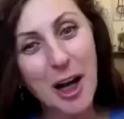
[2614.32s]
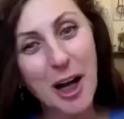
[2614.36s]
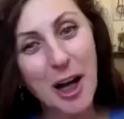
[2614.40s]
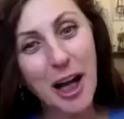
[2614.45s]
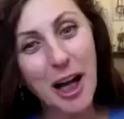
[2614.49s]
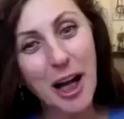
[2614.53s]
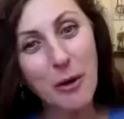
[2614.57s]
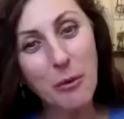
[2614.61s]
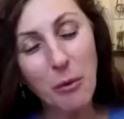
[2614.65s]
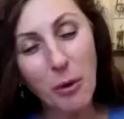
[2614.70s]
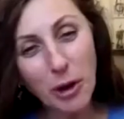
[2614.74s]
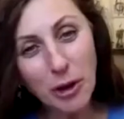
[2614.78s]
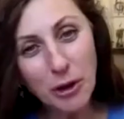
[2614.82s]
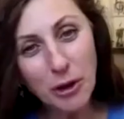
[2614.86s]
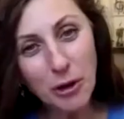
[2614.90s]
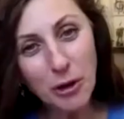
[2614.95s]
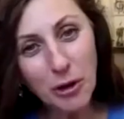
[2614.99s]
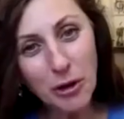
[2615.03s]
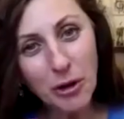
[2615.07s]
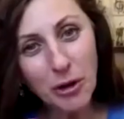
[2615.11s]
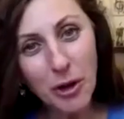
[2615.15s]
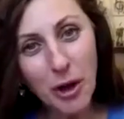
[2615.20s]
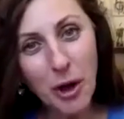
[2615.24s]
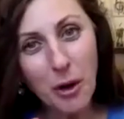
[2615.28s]
And what
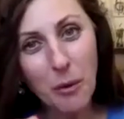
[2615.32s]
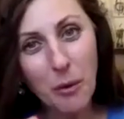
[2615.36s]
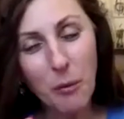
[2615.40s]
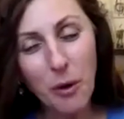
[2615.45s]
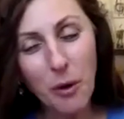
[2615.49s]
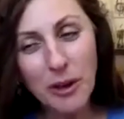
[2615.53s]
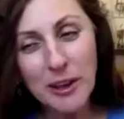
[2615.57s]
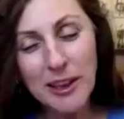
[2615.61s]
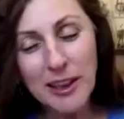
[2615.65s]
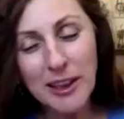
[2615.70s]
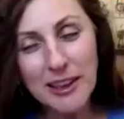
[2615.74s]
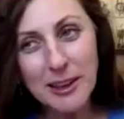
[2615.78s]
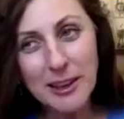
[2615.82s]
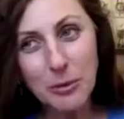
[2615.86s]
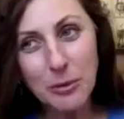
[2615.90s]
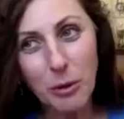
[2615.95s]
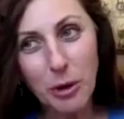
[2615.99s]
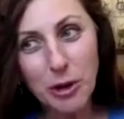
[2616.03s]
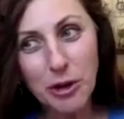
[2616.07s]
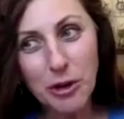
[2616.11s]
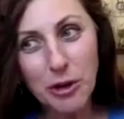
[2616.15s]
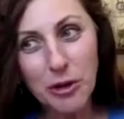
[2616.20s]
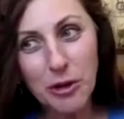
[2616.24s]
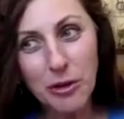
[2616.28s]
do what is
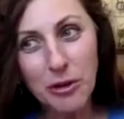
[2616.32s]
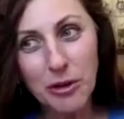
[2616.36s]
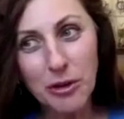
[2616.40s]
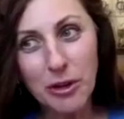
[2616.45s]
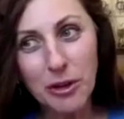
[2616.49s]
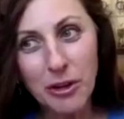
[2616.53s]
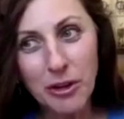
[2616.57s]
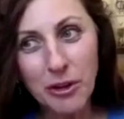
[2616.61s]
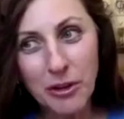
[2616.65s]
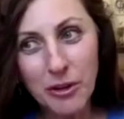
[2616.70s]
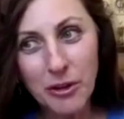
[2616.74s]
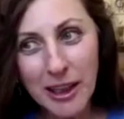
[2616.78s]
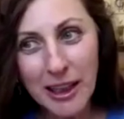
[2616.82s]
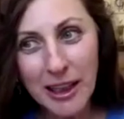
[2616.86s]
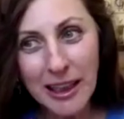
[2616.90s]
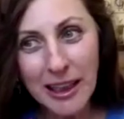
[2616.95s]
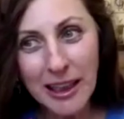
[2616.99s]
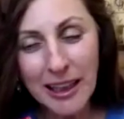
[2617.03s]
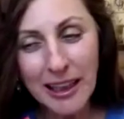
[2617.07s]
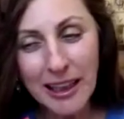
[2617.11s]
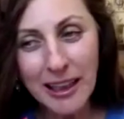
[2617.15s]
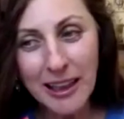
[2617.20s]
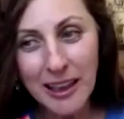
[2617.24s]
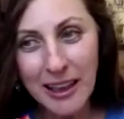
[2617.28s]
what you
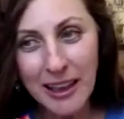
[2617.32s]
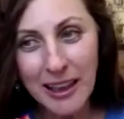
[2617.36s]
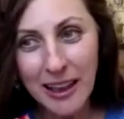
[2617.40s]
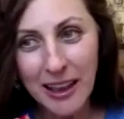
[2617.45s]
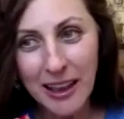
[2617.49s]
really